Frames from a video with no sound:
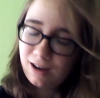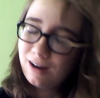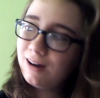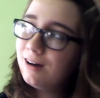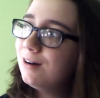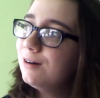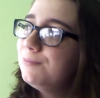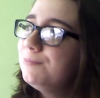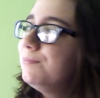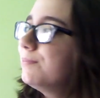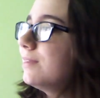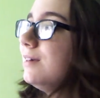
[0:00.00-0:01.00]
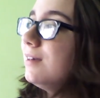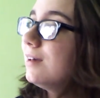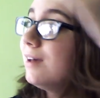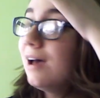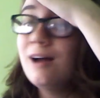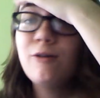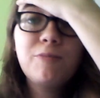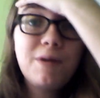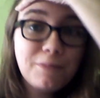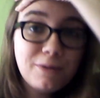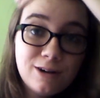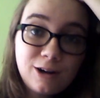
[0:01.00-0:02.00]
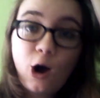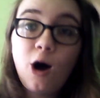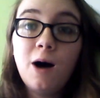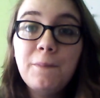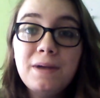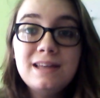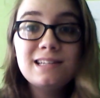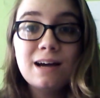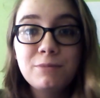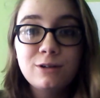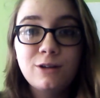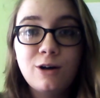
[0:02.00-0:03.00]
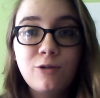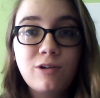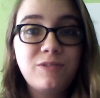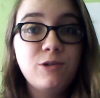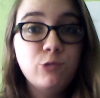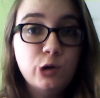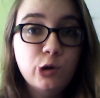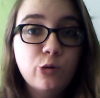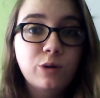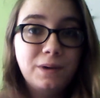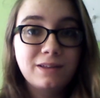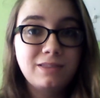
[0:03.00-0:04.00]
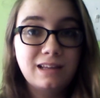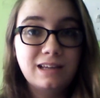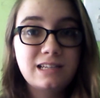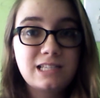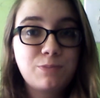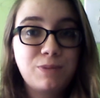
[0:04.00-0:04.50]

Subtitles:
I remember, comment down below if you knew about this.